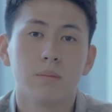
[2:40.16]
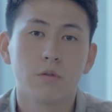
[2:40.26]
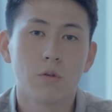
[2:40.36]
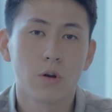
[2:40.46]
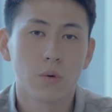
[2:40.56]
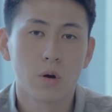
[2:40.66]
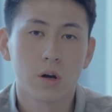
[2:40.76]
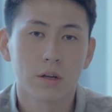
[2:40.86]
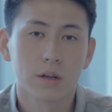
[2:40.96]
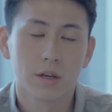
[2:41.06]
Before you
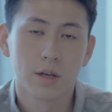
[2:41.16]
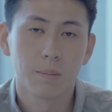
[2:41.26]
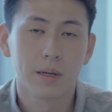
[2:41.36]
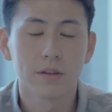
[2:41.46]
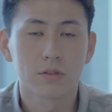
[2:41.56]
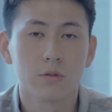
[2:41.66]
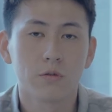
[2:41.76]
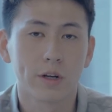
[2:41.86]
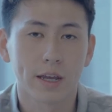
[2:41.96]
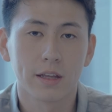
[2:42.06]
work, please don't
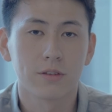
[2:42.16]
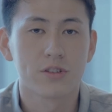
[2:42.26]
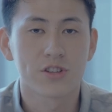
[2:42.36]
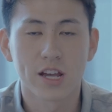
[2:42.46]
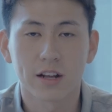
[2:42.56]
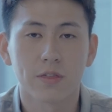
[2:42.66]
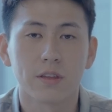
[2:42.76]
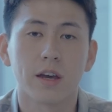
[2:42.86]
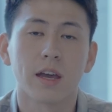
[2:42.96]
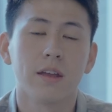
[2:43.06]
forget to check
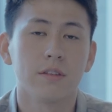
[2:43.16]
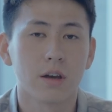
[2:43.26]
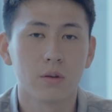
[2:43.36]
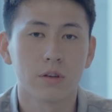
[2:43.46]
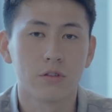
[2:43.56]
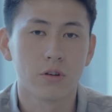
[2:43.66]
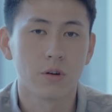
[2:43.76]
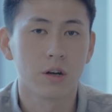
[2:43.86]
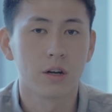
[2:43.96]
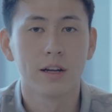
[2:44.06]
the handheld
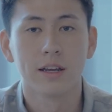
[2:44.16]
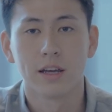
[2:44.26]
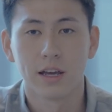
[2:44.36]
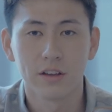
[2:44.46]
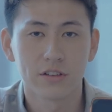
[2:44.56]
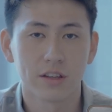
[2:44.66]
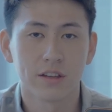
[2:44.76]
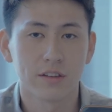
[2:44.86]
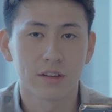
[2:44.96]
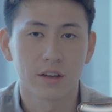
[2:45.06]
controller
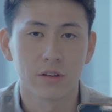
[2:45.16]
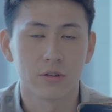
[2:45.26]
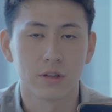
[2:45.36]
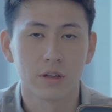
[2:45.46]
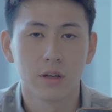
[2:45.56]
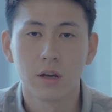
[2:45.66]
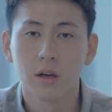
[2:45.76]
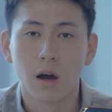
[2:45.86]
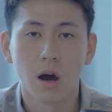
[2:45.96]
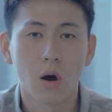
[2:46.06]
HC600.
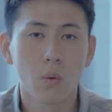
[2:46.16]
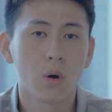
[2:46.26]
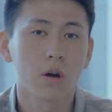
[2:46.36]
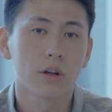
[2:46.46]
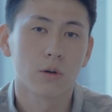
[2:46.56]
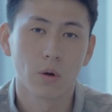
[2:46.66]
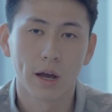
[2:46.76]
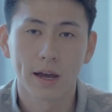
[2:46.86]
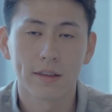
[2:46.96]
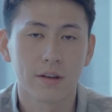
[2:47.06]
All work
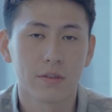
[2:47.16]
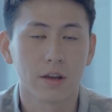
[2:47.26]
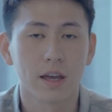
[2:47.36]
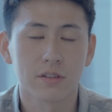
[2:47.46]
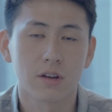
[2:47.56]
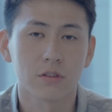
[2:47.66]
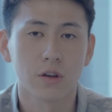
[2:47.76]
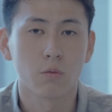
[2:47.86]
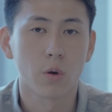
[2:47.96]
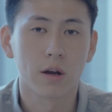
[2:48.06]
relies on the LandStar
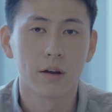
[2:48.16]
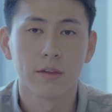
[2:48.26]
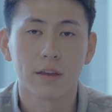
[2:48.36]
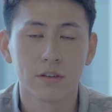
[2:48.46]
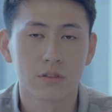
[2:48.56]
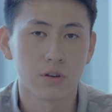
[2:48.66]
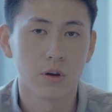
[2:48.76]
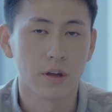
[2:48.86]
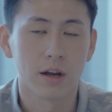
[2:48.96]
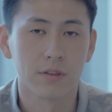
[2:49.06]
software
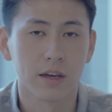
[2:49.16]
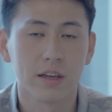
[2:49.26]
installed on the